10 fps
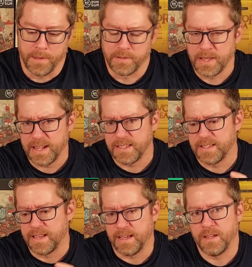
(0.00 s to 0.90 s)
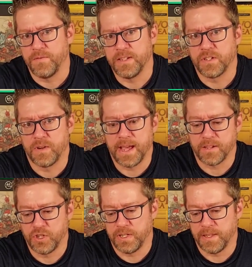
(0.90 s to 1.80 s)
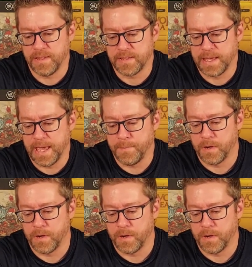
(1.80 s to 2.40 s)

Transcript: There's not a ton of interaction in this game.